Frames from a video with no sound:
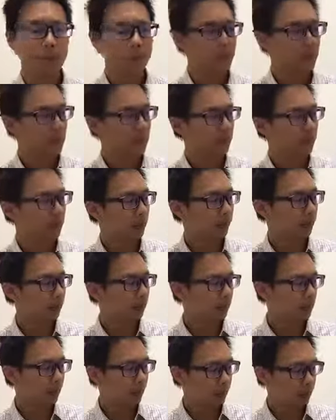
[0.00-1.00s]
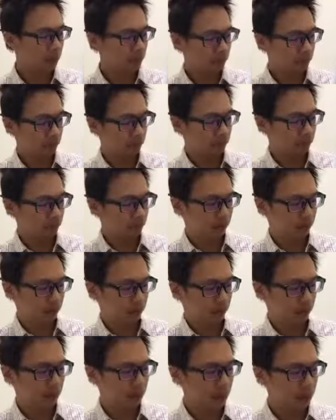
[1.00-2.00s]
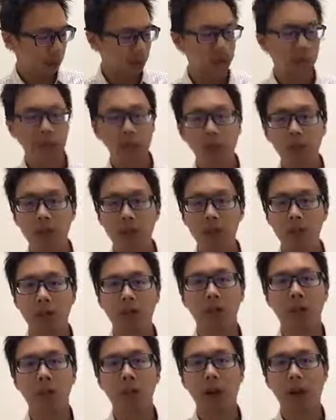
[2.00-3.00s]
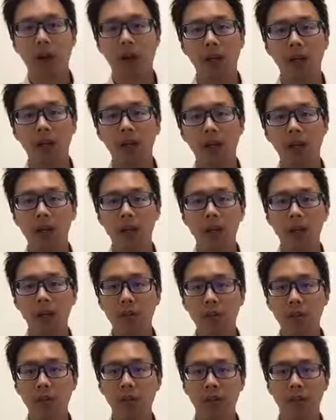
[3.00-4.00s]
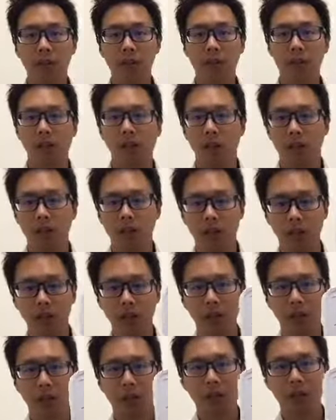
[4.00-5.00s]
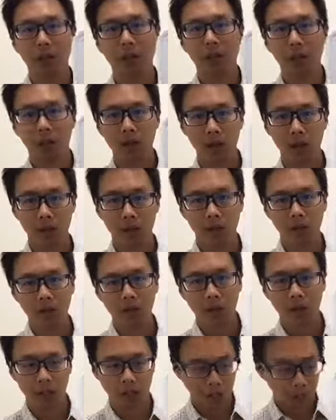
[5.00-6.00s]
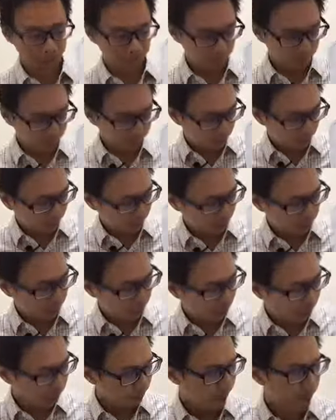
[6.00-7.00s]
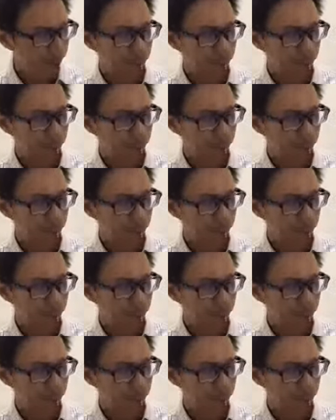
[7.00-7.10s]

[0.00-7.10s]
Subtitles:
but the best way is to buy these ingredients and make your own tea. Okay.